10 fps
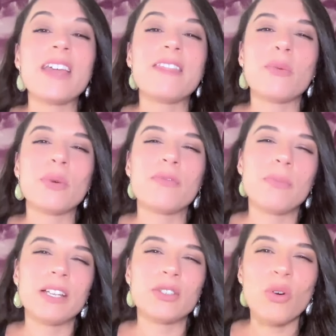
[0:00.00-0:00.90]
that we've
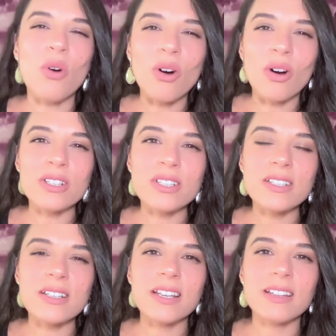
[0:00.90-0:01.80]
been taught
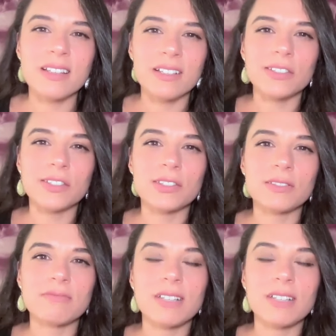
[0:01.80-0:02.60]
in this